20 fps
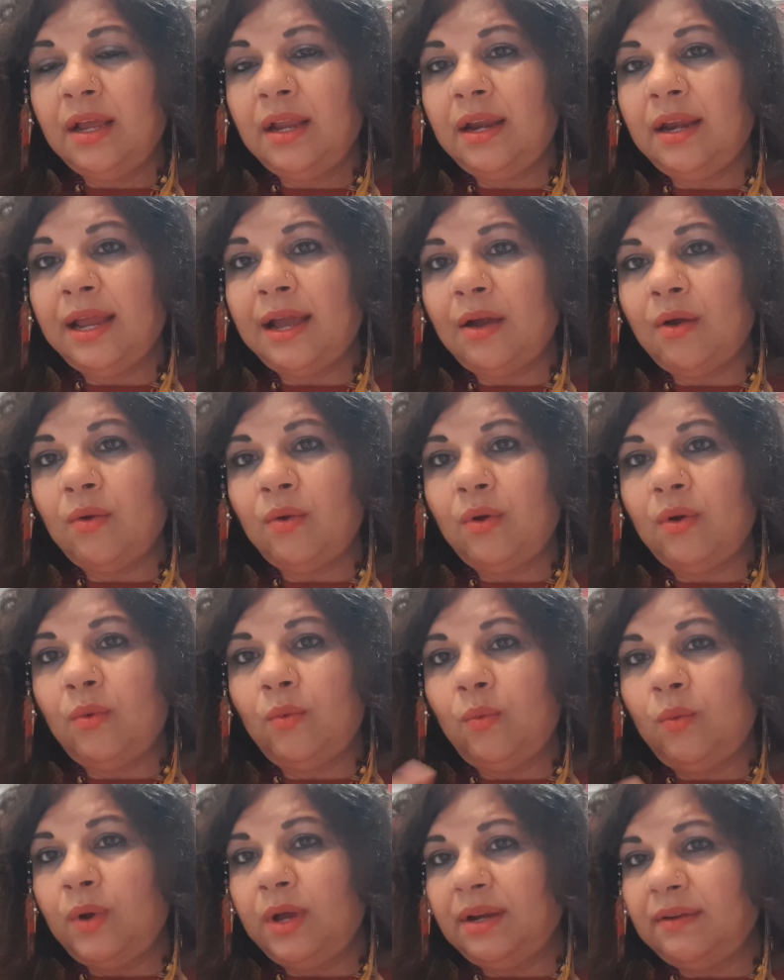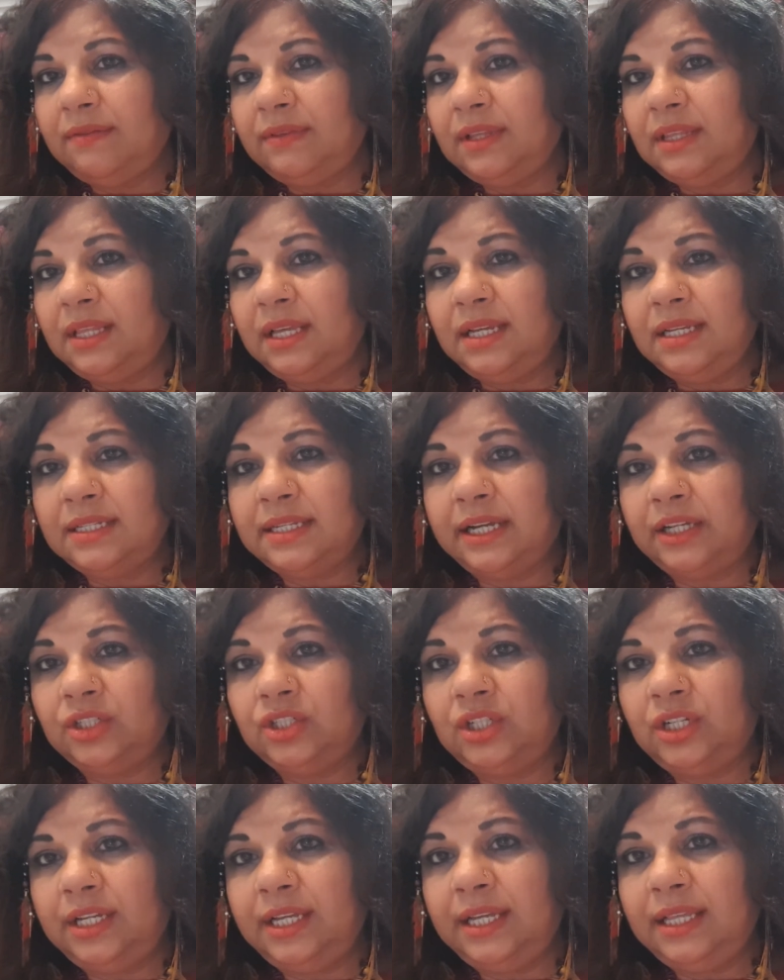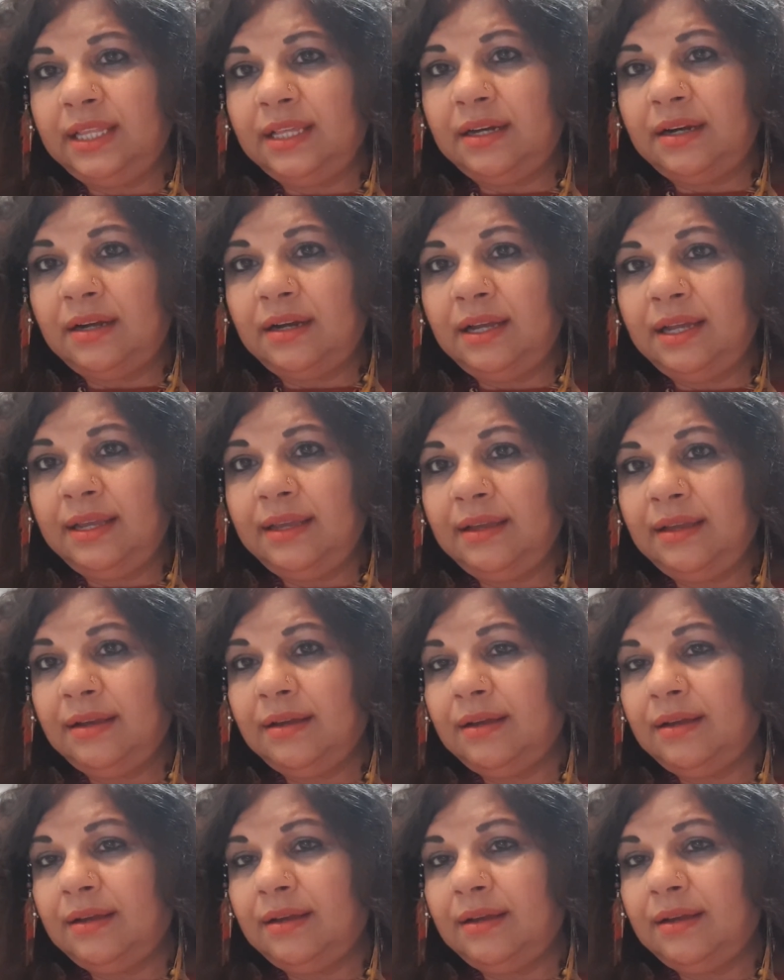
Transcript: Now, one of the things actually that I